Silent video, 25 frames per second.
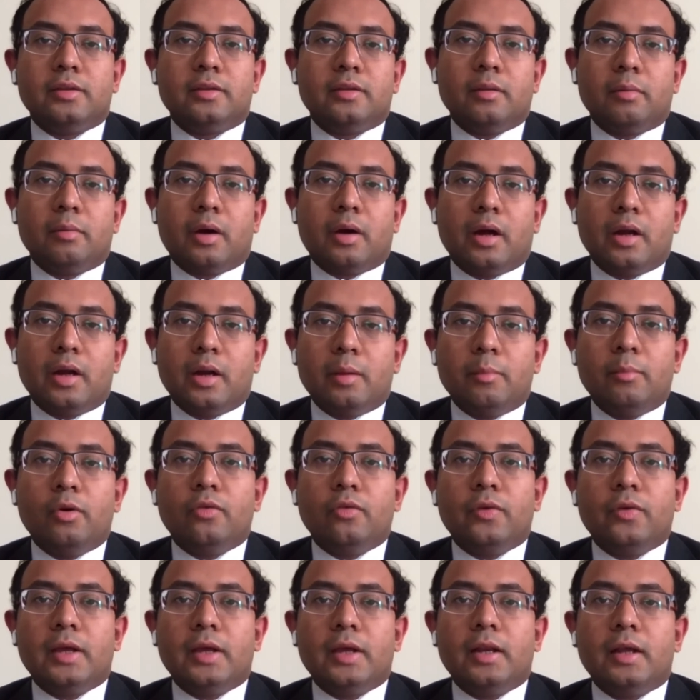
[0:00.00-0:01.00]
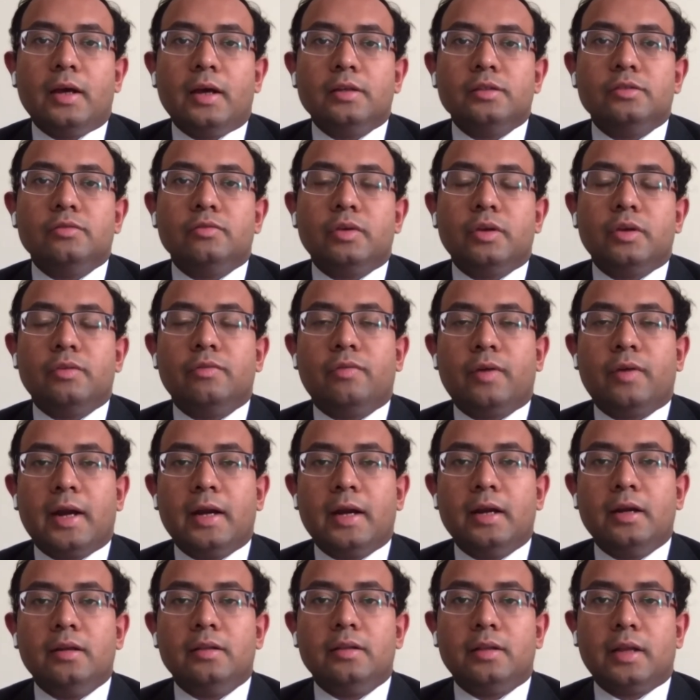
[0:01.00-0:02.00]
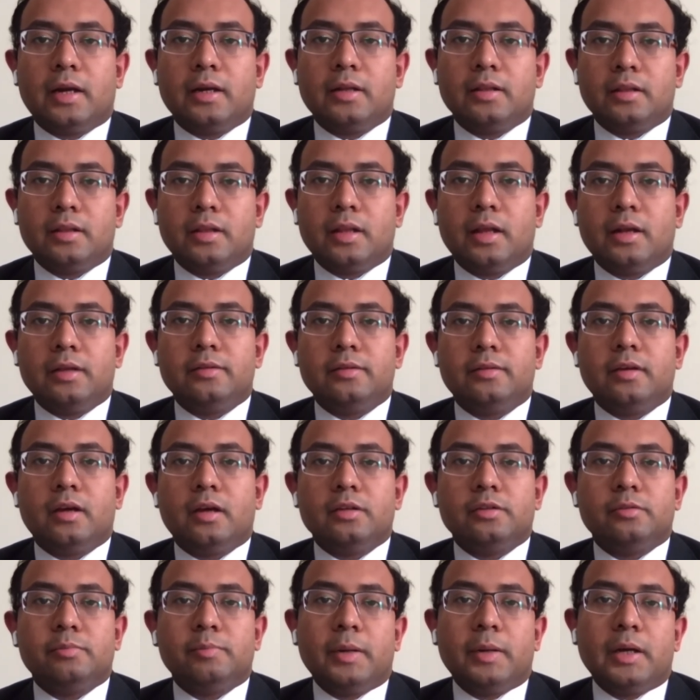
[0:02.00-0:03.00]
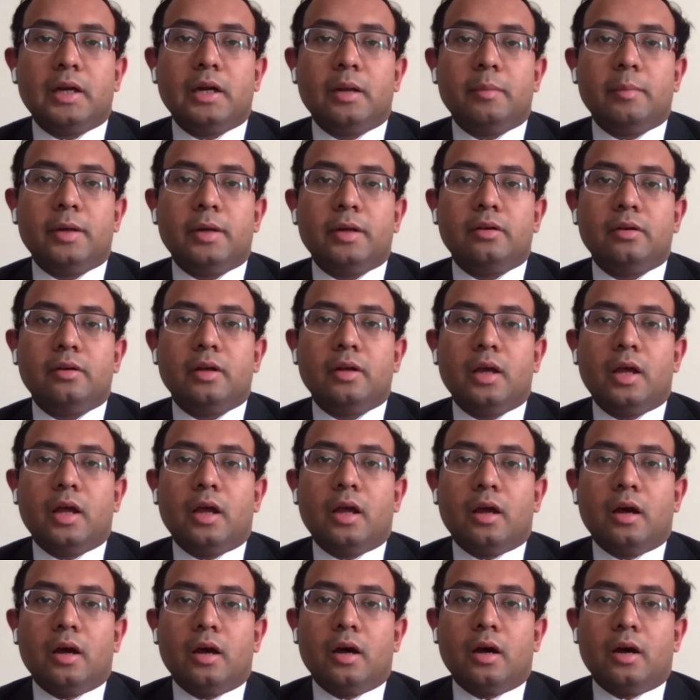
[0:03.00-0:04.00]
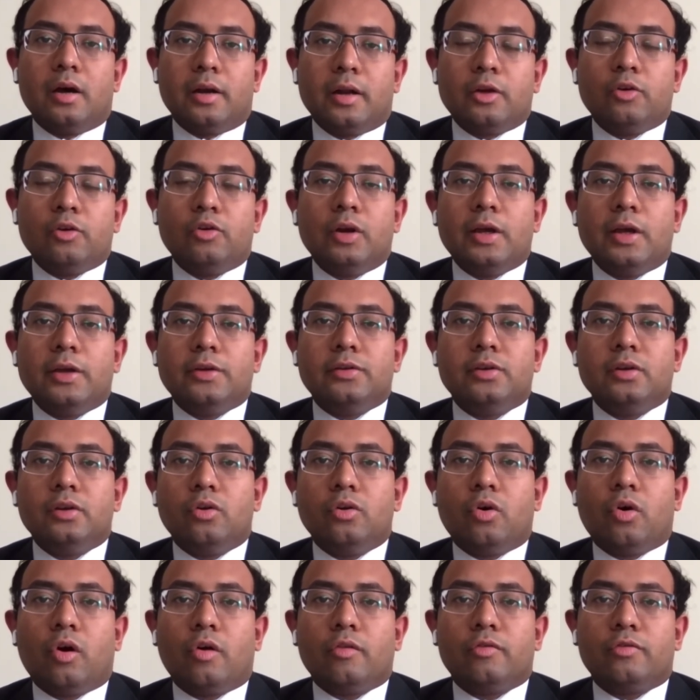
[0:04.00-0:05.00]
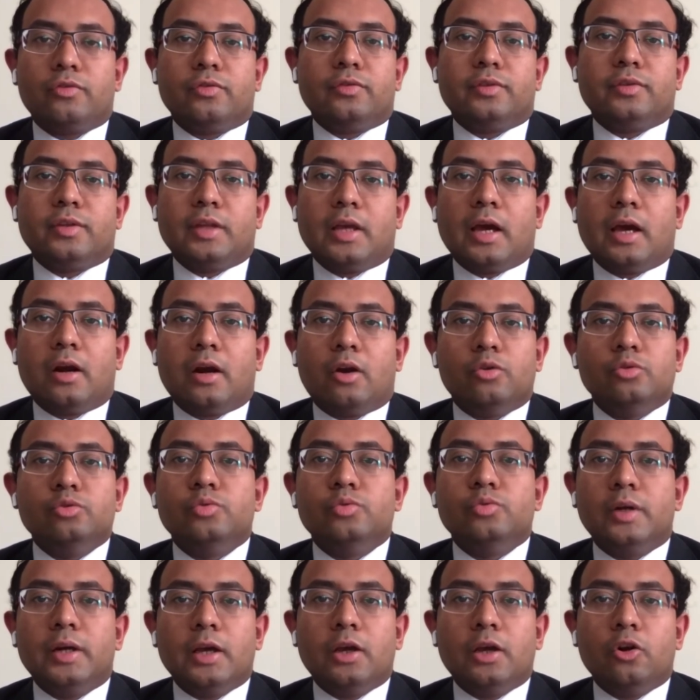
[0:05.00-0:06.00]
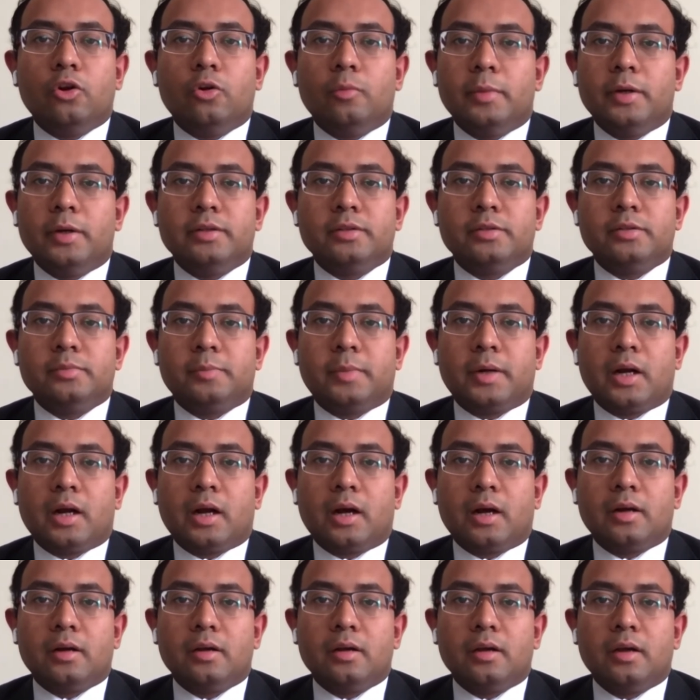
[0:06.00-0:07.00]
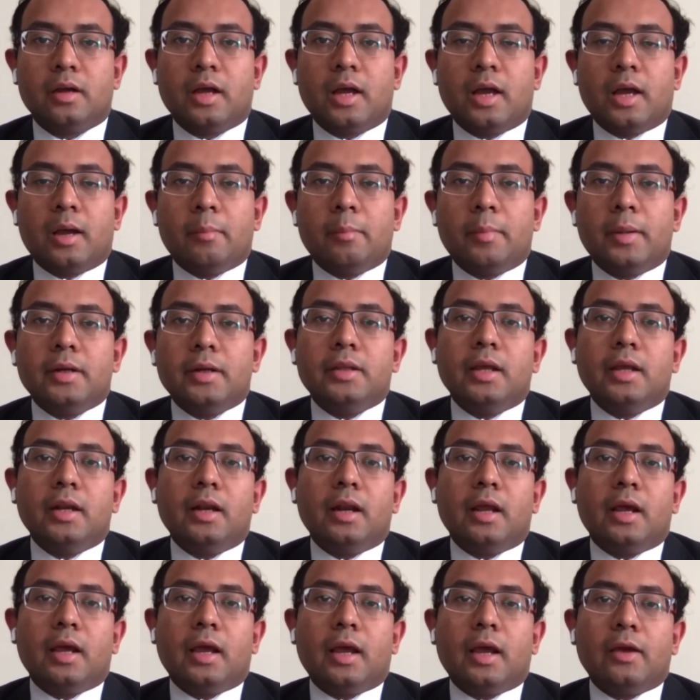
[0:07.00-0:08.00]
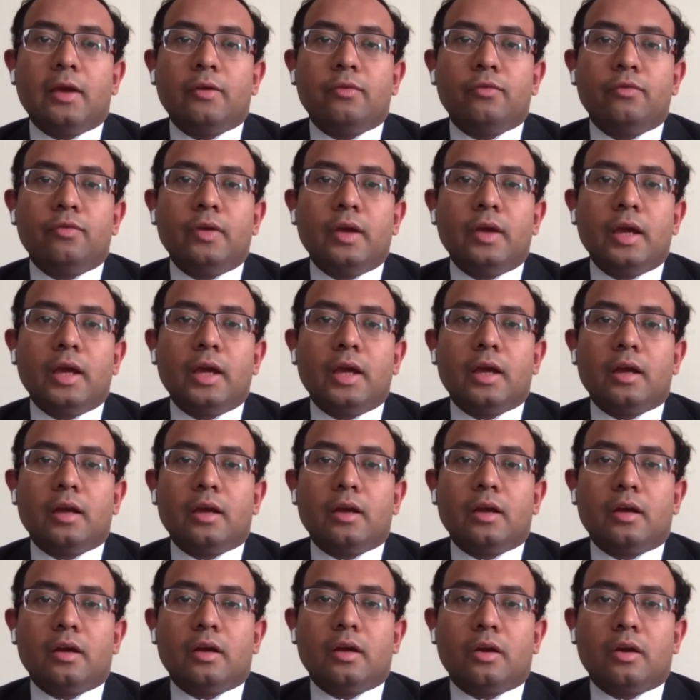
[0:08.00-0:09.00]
in a number of areas, we find that there is a speed limit uh, regulation of say around 20 kilometers per hour. But then if we